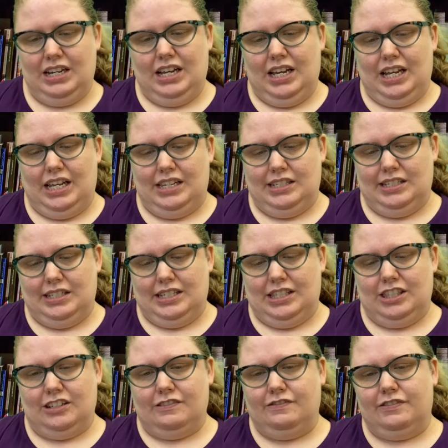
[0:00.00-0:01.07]
And in
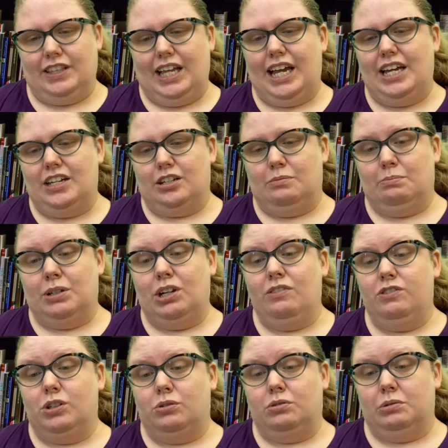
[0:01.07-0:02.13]
the flat above
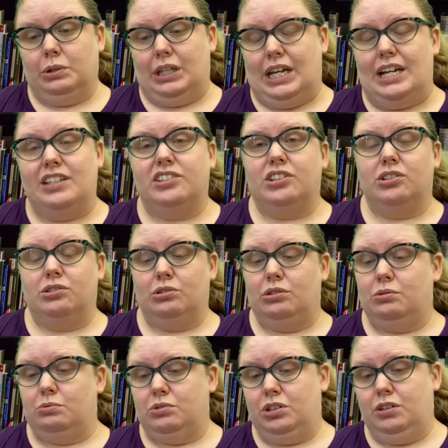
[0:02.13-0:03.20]
Coraline's under the
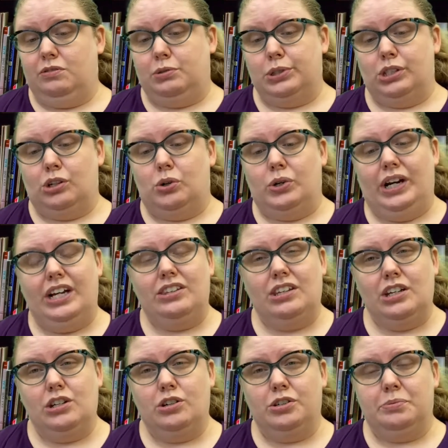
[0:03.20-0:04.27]
roof was a
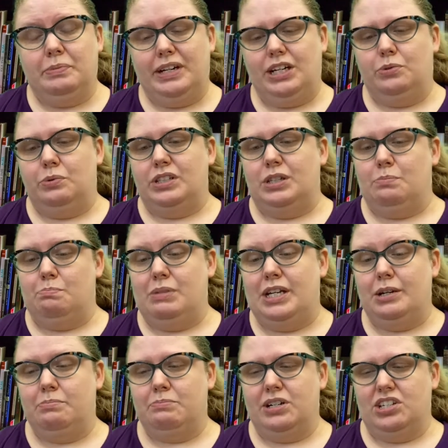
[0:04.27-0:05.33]
crazy old man with a
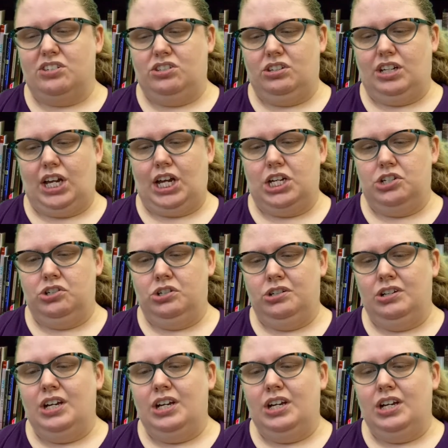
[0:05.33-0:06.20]
big mustache.